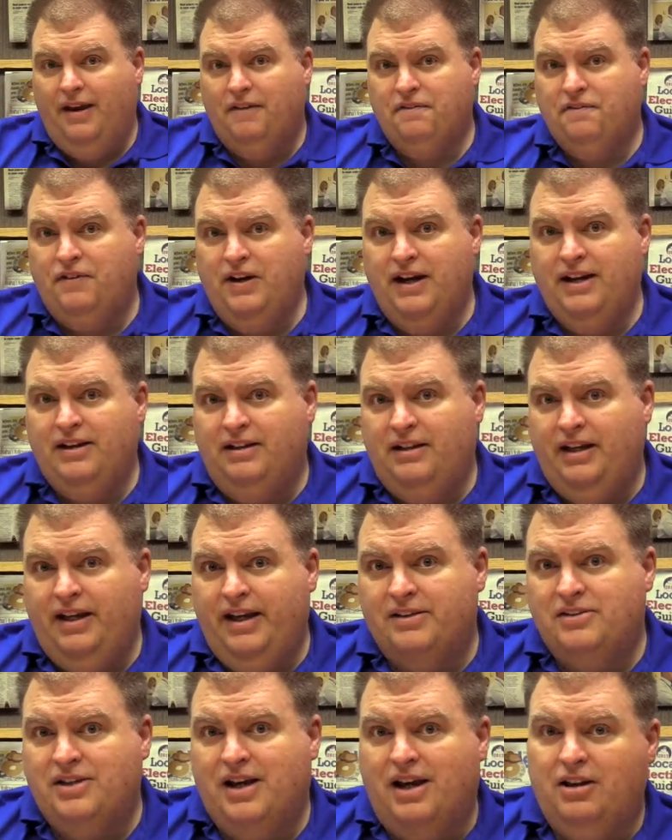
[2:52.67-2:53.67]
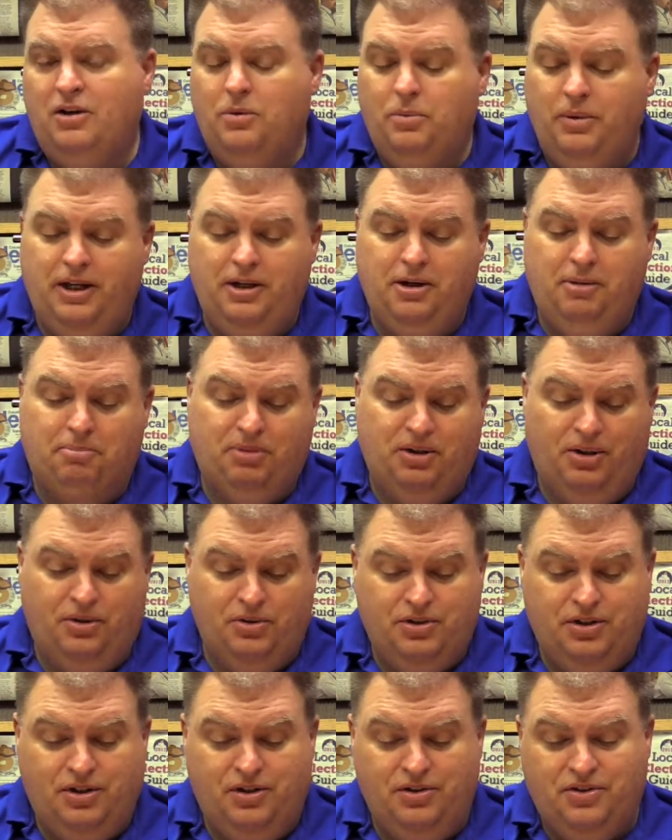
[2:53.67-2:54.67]
And finally, as Halloween
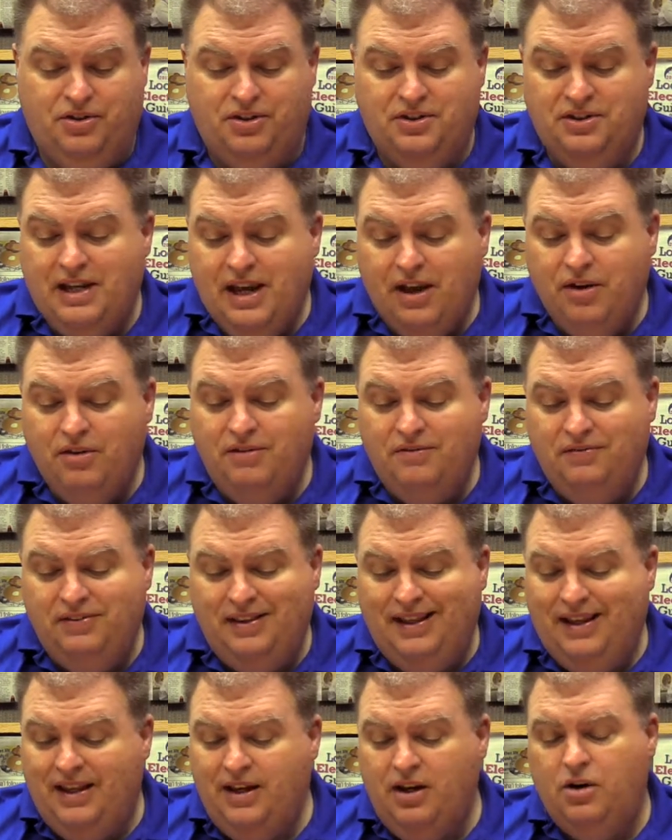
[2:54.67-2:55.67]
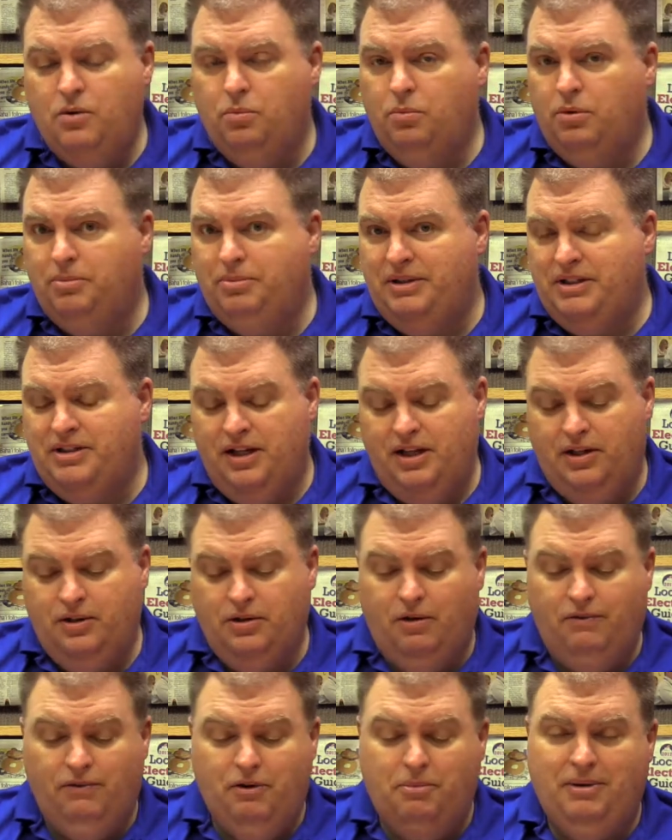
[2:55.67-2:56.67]
approaches, the town of Lind will be
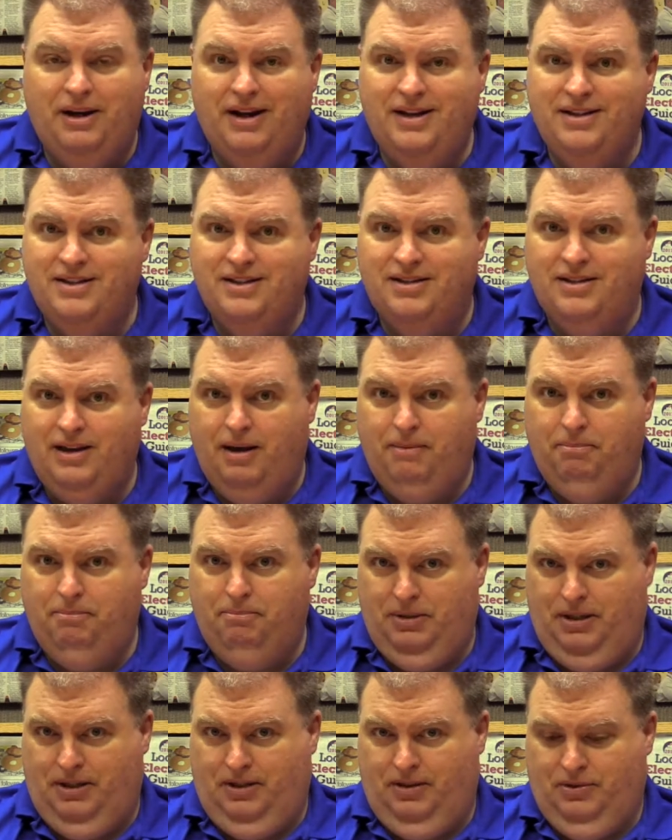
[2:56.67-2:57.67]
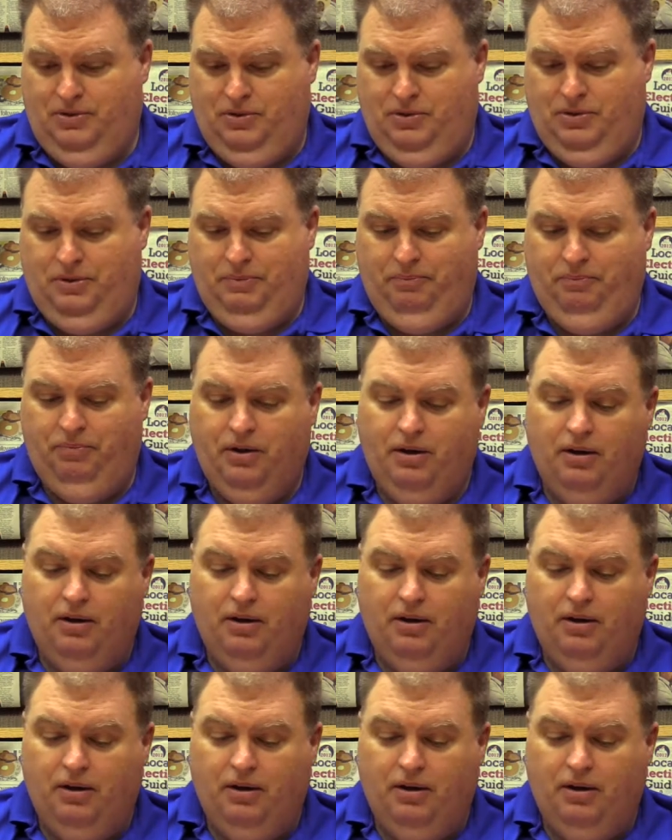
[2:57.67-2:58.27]
taken over by zombies